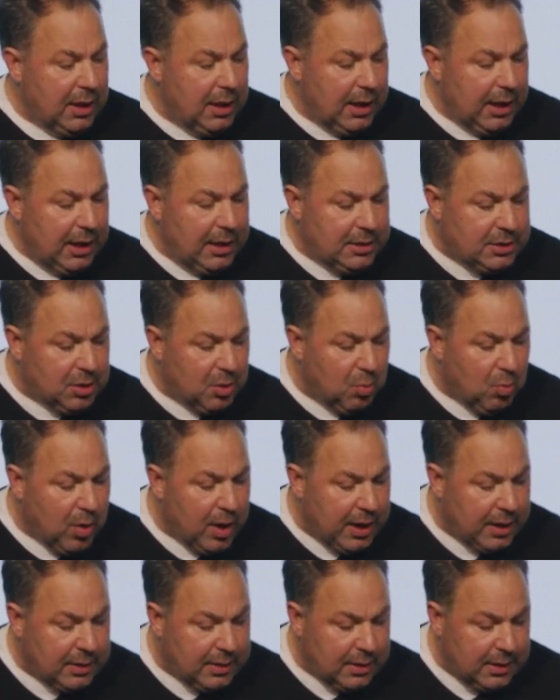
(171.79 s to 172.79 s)
into
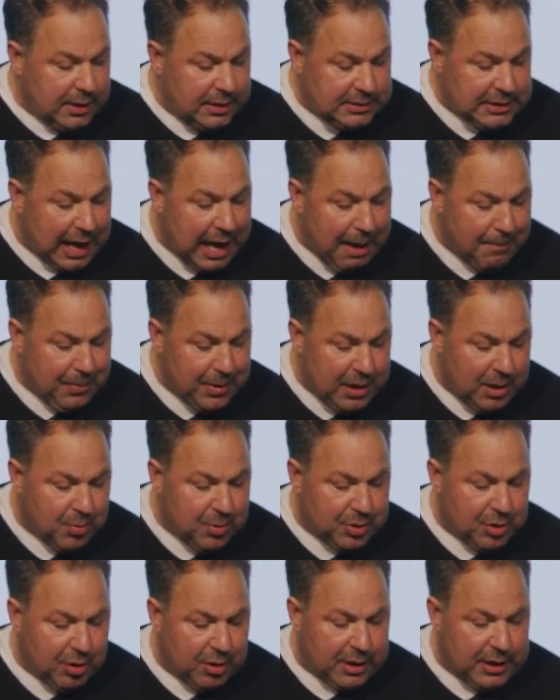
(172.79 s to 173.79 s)
what is happening
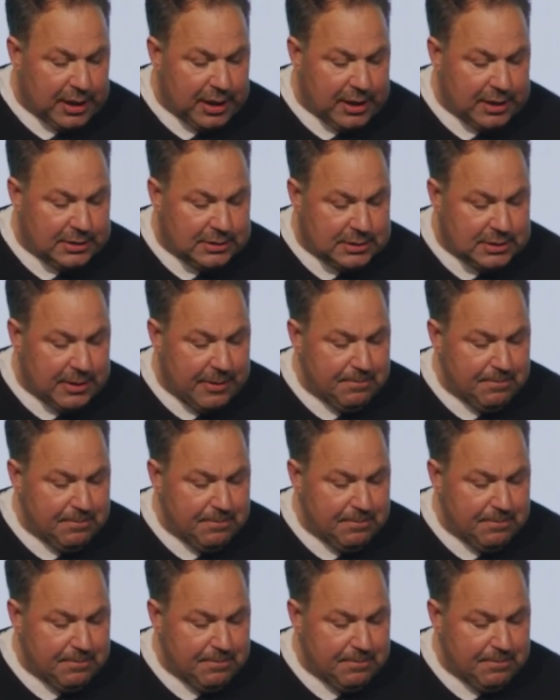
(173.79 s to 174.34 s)
with our kids.